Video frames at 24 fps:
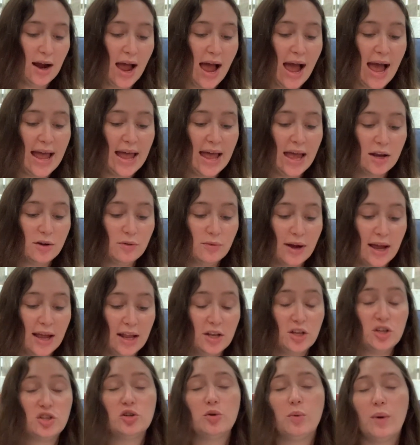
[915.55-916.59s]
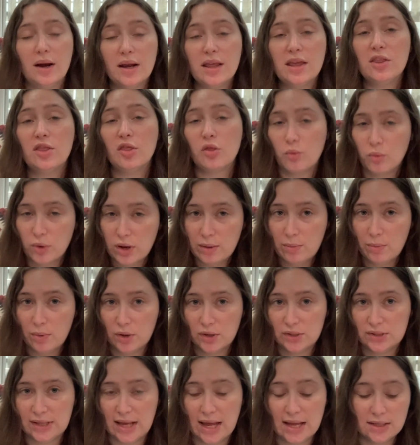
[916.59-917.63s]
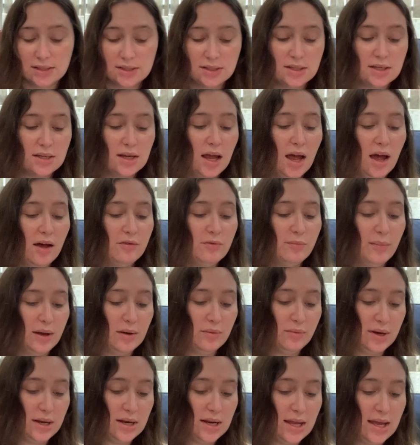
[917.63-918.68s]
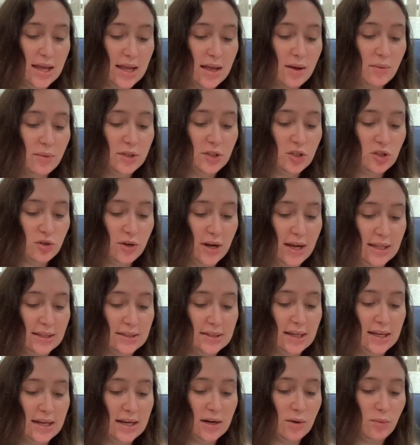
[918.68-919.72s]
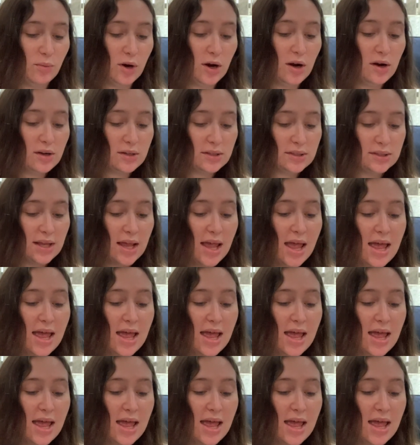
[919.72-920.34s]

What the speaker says: I had read 23% of my reading was translated works.